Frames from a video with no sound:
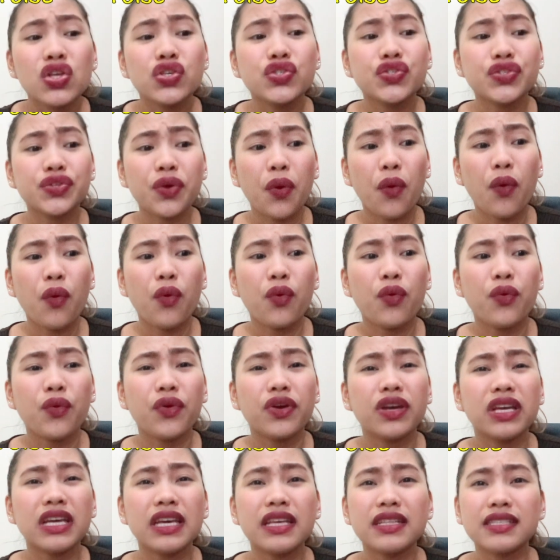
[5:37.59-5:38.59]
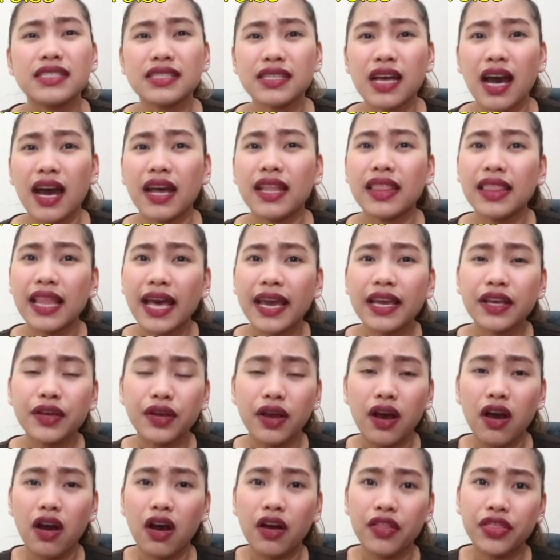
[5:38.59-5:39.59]
So, it's unlike
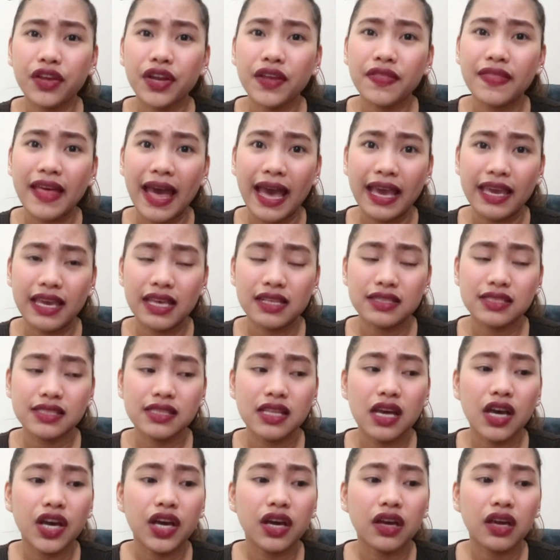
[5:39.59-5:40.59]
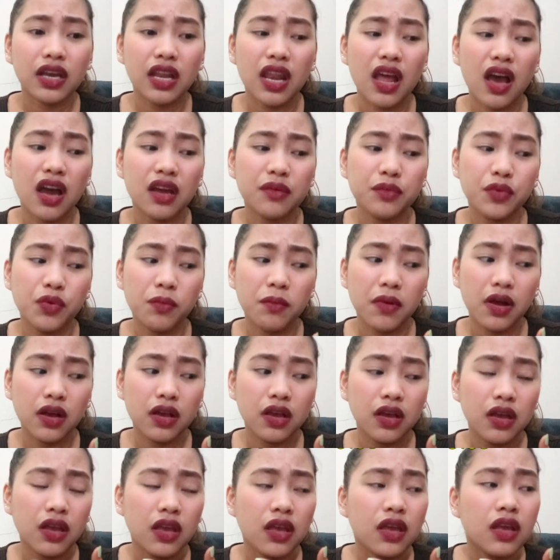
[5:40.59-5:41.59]
other diets na kailangan
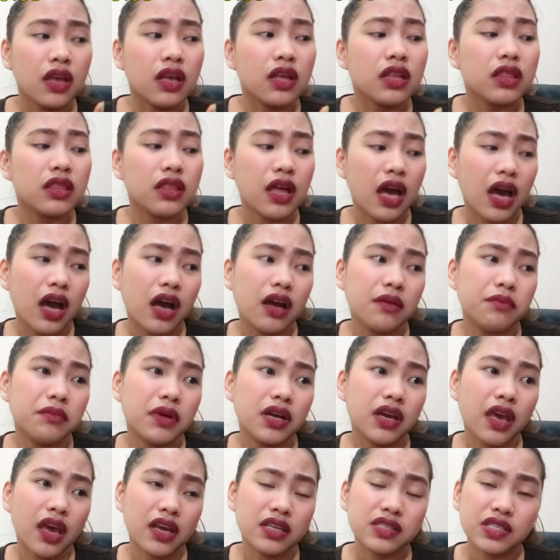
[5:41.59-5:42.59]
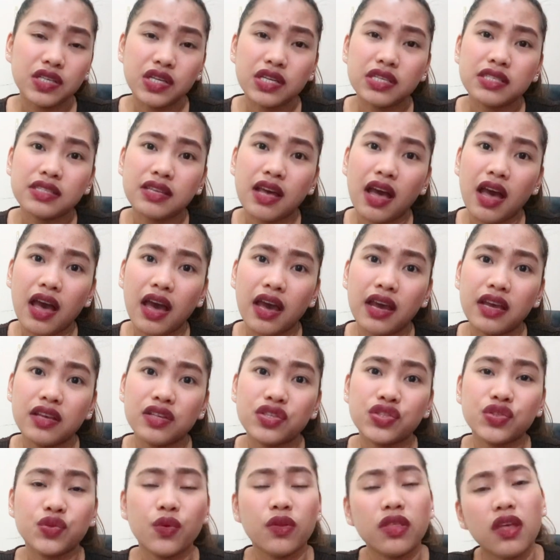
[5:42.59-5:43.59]
mong
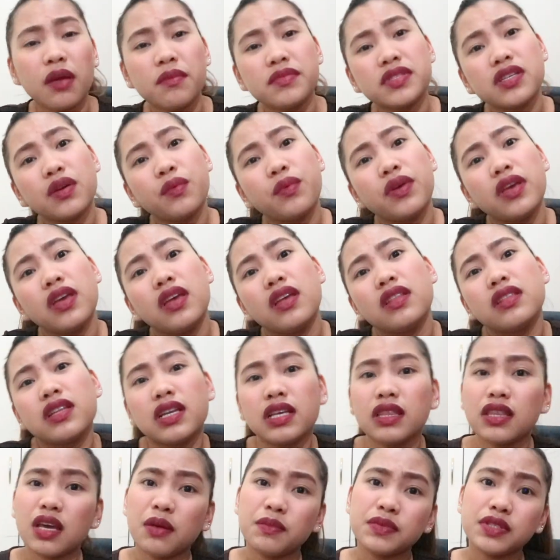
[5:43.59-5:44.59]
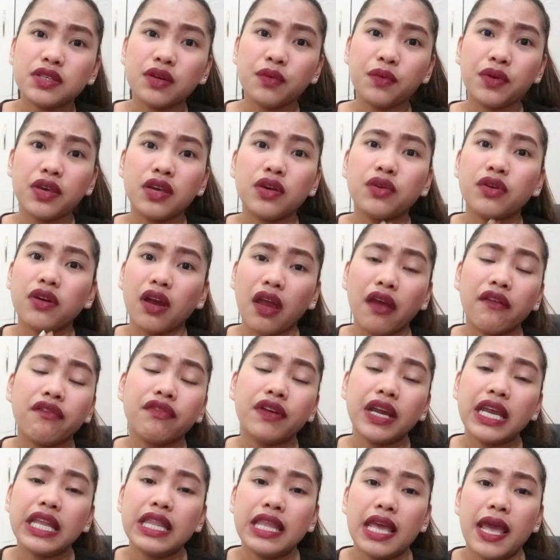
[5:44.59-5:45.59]
mag-exercise 2 times a week, 3 times a week, or
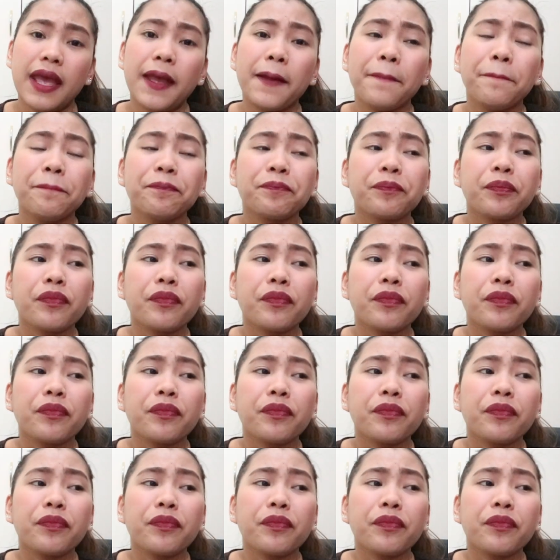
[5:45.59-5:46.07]
every day.